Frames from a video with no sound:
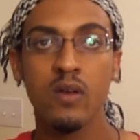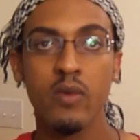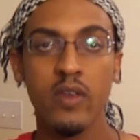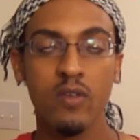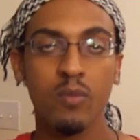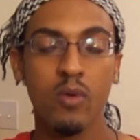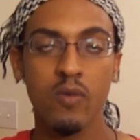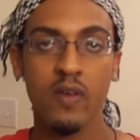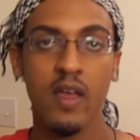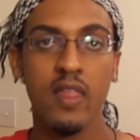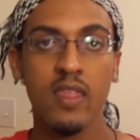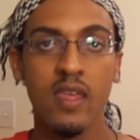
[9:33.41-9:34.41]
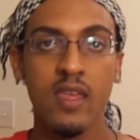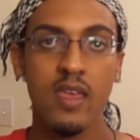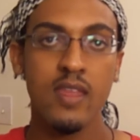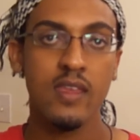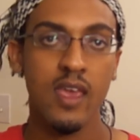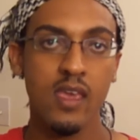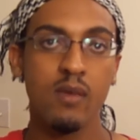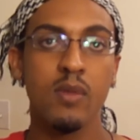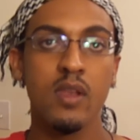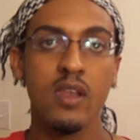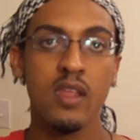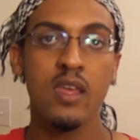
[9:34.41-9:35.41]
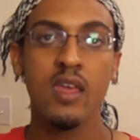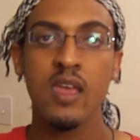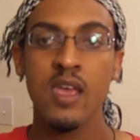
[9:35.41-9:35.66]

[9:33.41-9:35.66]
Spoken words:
racial profiling in the gay community.